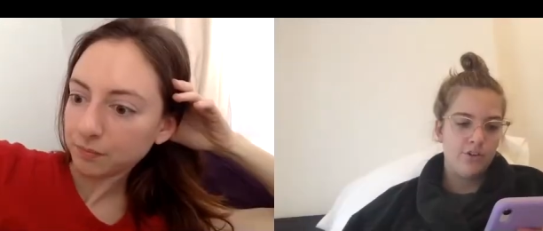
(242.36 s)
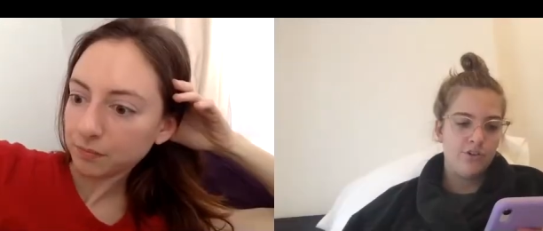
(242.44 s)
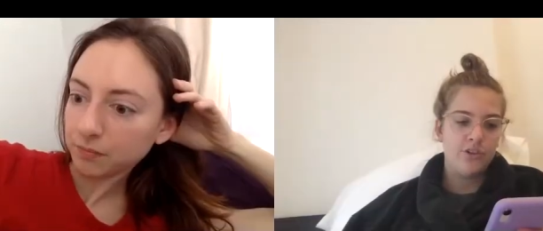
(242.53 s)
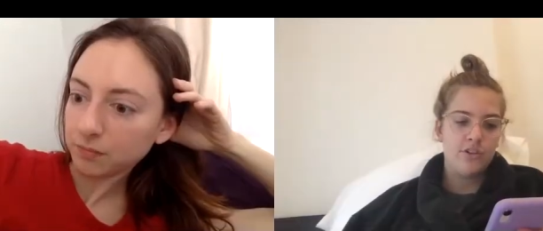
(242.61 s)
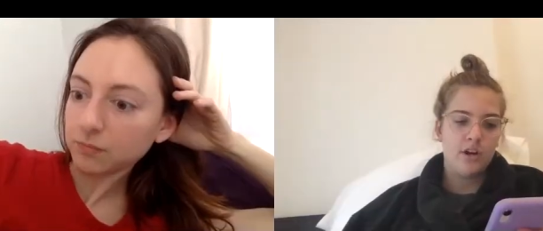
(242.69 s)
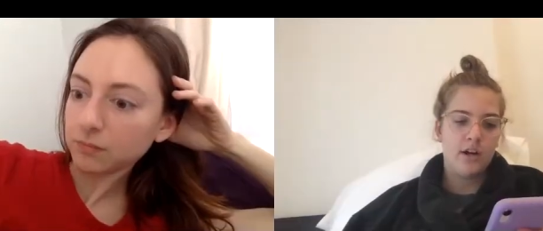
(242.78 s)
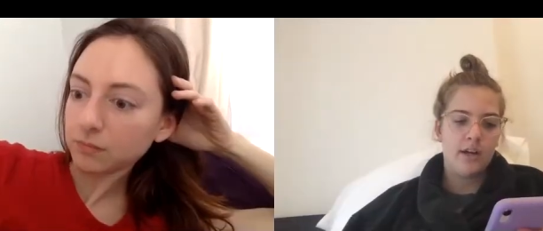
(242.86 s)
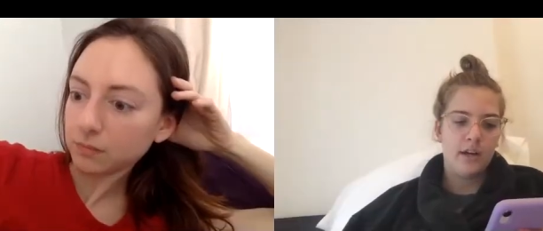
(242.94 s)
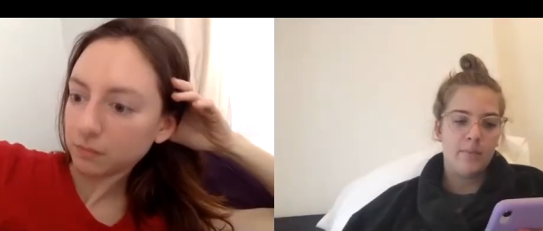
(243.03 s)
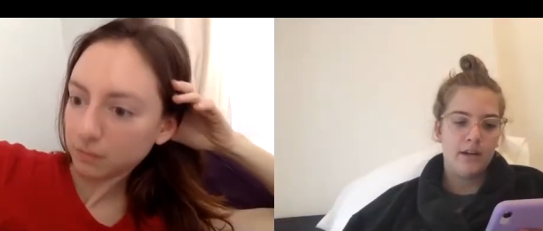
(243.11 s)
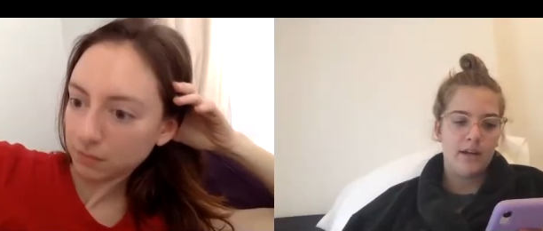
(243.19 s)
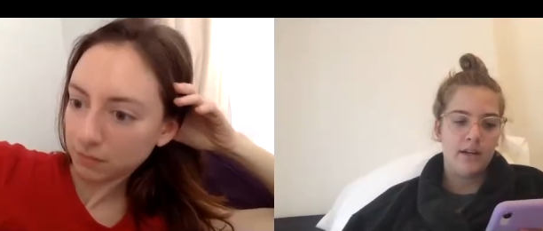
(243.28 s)
Speaker 1: She's talking
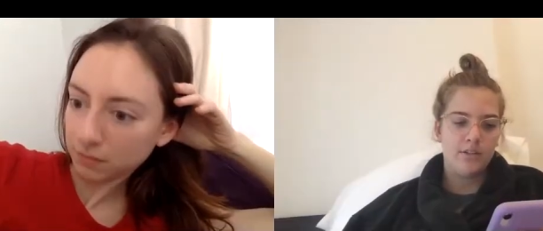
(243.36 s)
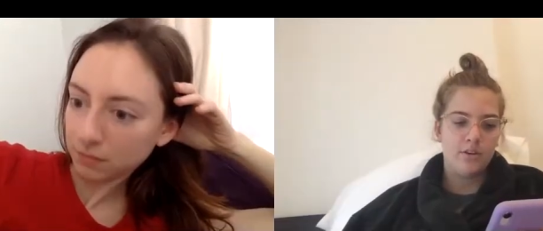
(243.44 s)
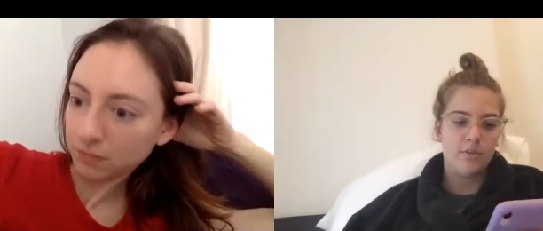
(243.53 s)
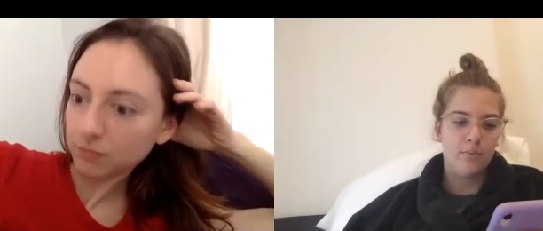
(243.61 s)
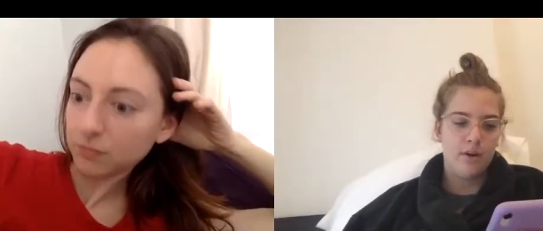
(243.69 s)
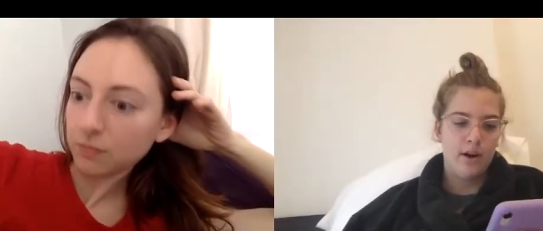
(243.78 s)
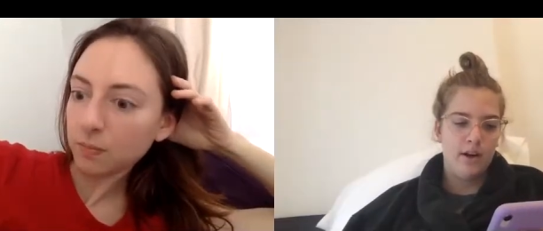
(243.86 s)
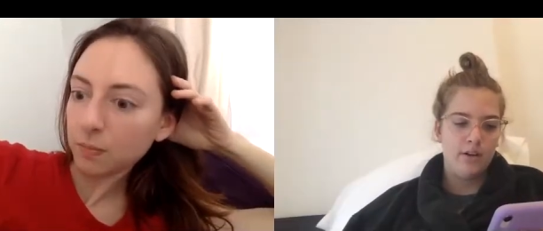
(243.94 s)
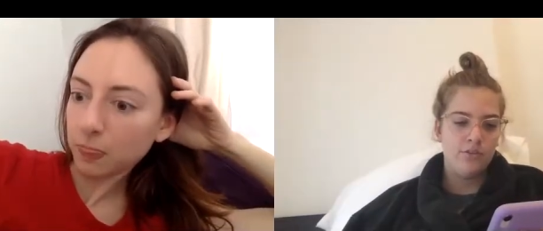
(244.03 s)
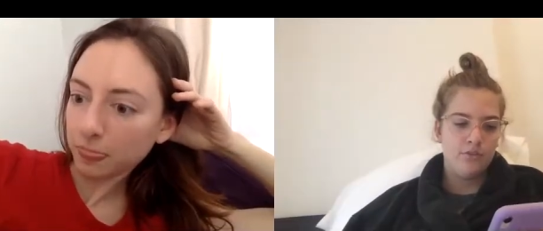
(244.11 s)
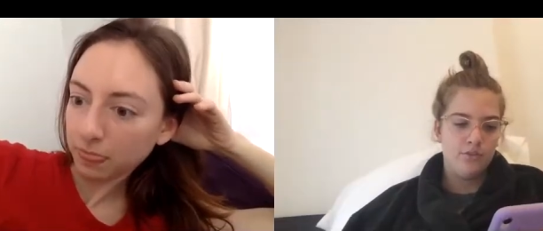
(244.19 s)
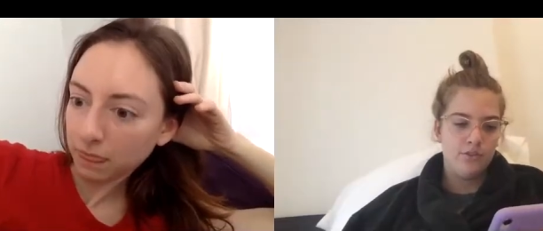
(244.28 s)
about, I guess, her brain.
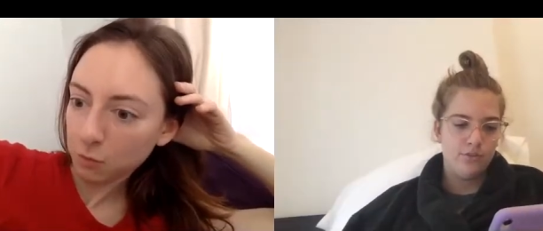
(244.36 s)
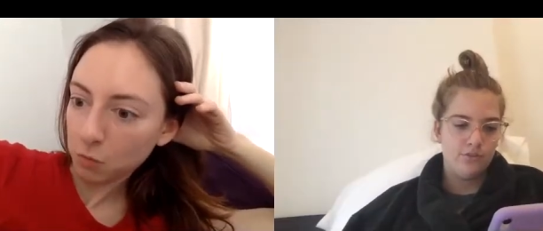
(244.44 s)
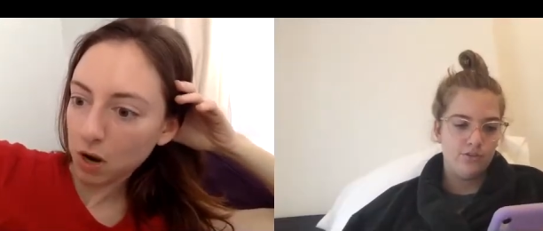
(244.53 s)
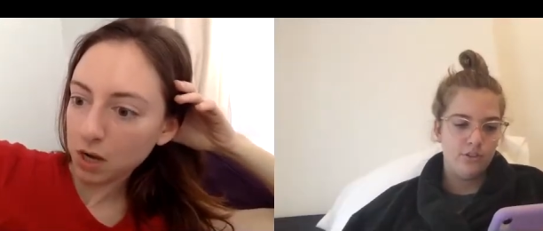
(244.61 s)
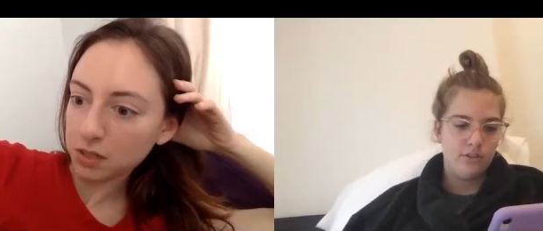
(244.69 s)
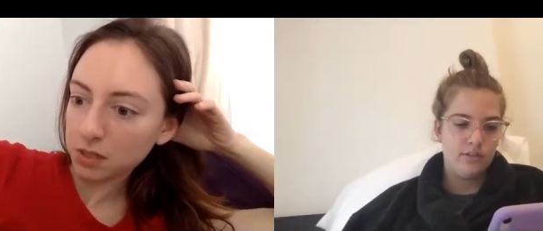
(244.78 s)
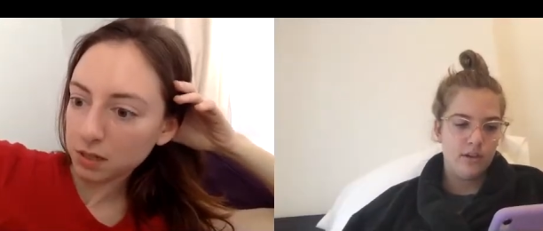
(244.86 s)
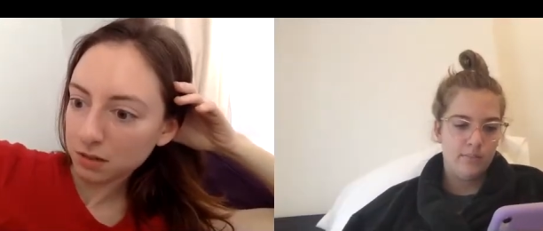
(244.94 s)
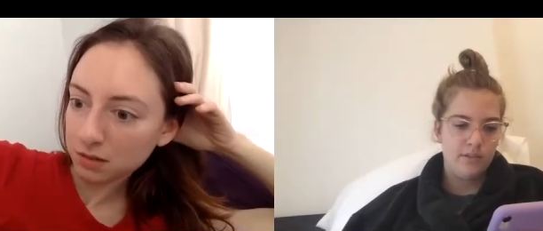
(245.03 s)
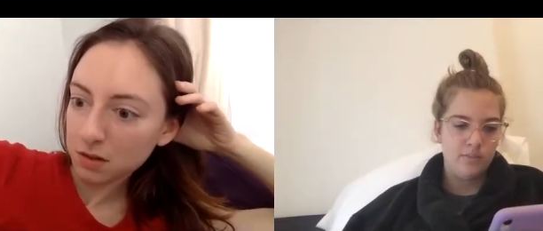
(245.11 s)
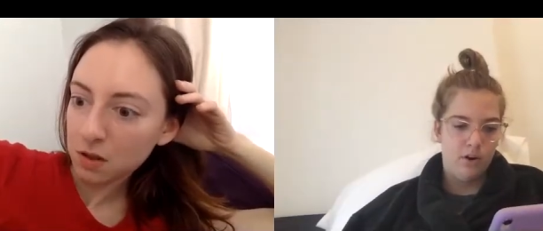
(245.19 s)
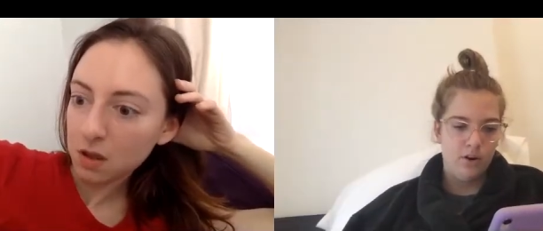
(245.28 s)
You know, right. I'm
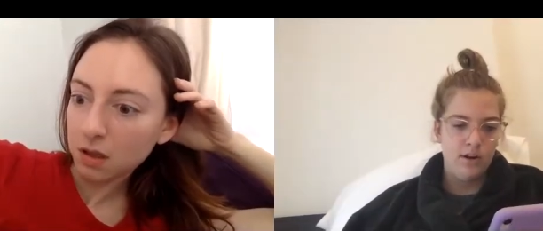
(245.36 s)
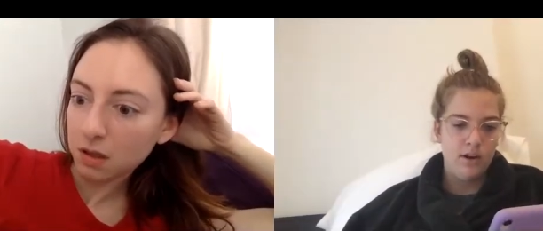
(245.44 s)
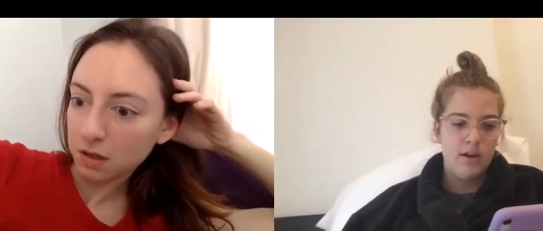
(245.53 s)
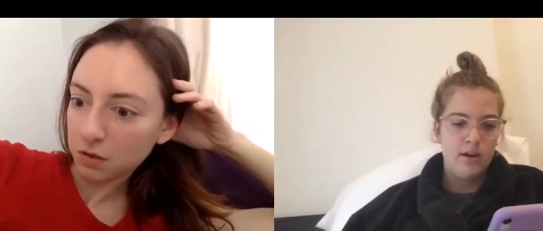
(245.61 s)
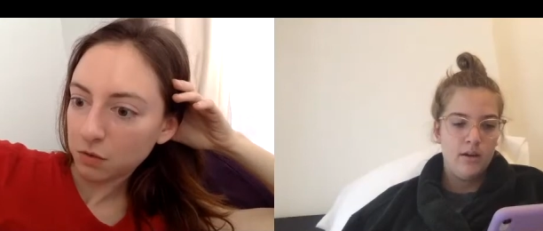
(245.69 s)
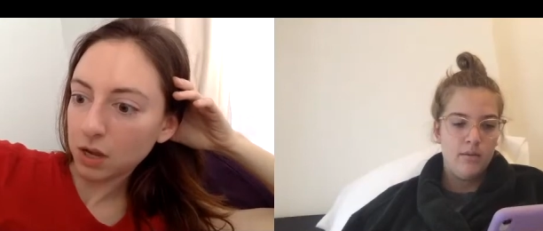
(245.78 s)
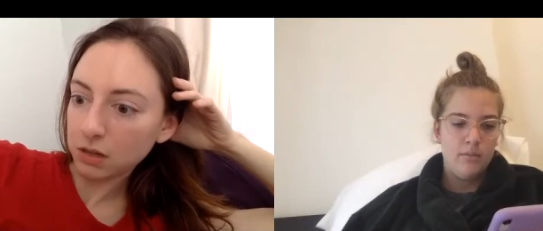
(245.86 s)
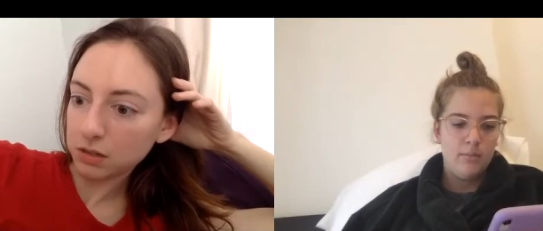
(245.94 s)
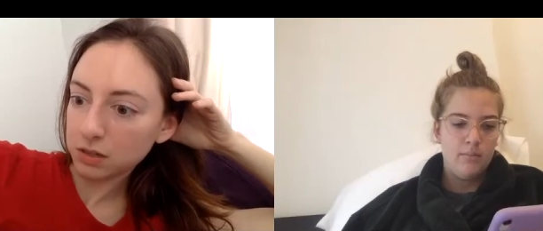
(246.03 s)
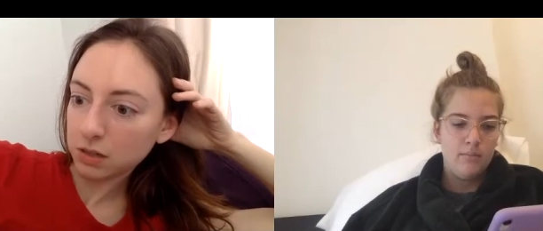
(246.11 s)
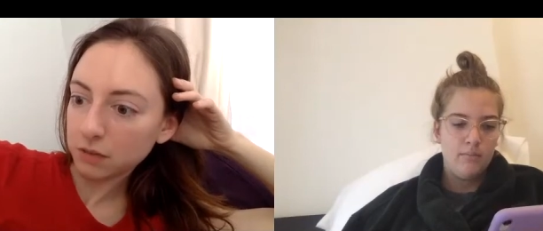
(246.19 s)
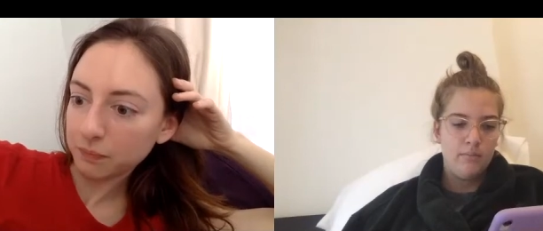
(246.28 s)
smart. Yes.
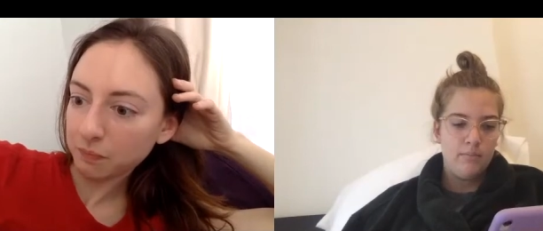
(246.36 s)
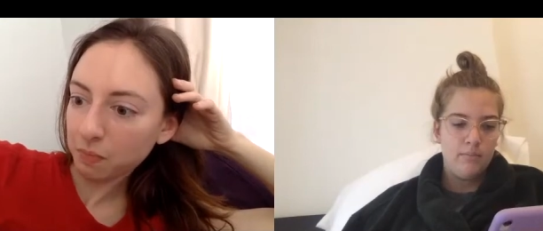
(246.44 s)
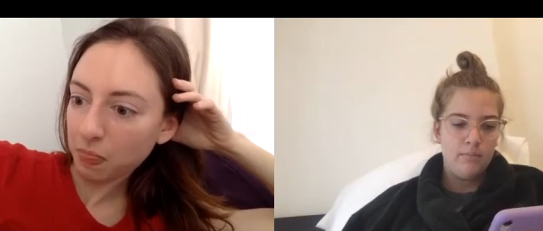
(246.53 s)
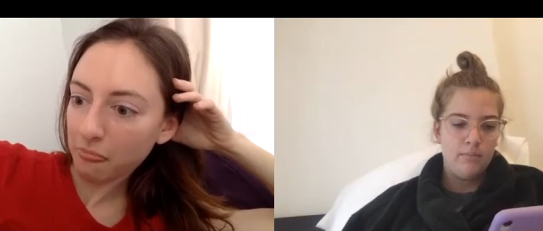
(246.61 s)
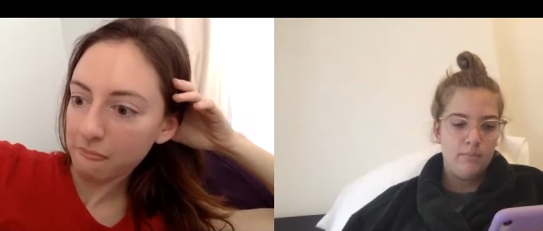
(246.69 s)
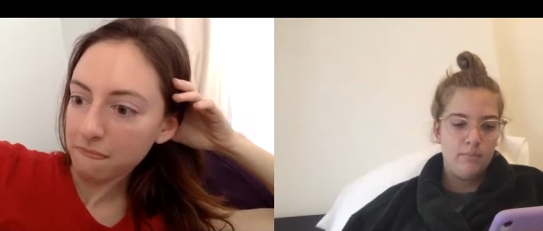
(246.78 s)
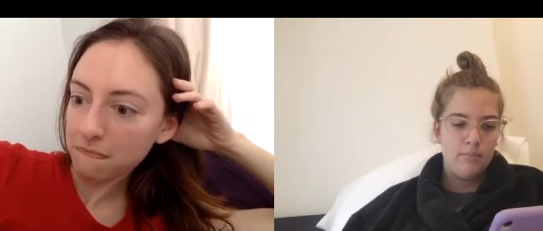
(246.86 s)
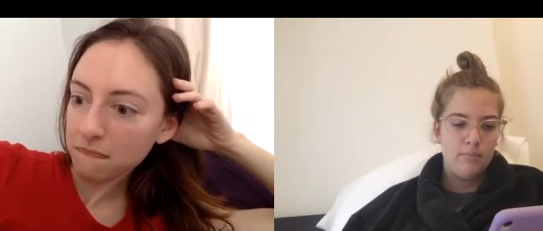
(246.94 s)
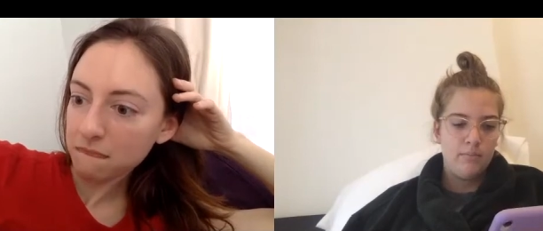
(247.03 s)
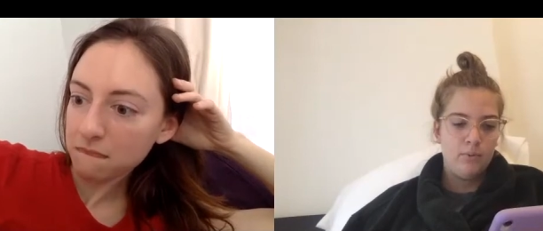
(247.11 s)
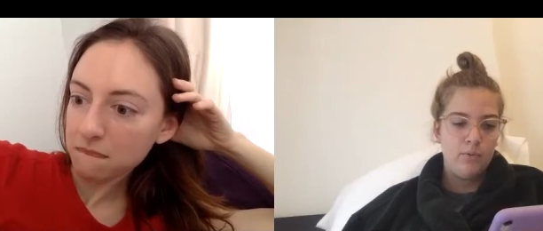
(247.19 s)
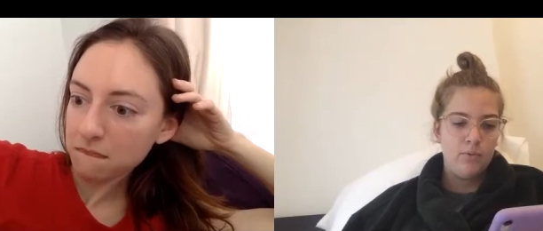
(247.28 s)

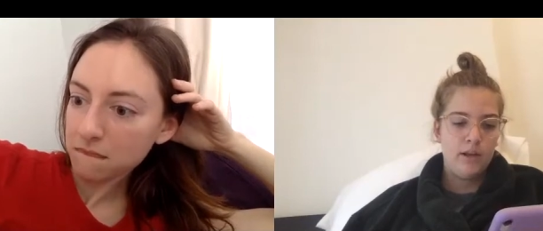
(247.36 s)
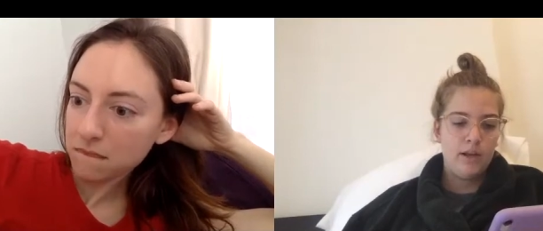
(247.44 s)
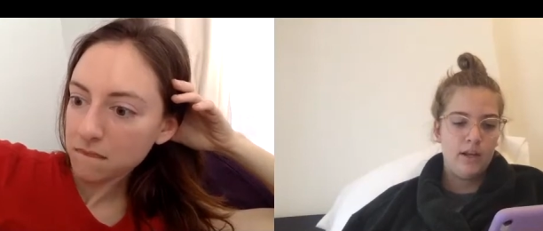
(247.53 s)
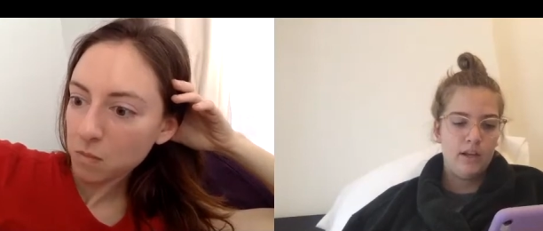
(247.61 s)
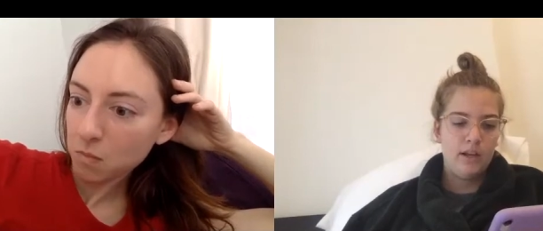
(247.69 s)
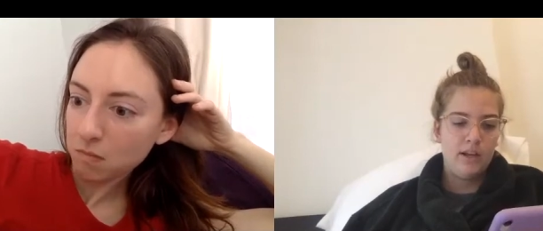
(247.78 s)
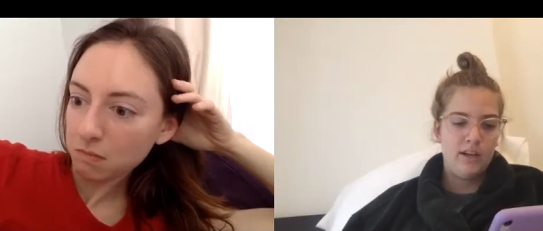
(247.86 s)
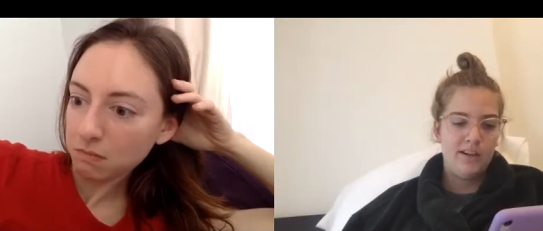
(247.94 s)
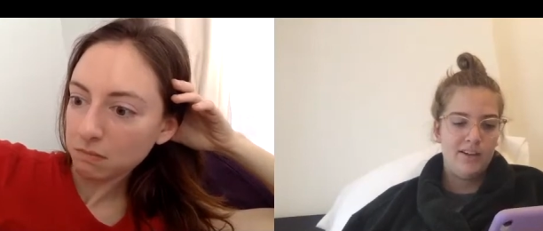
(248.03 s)
Punani.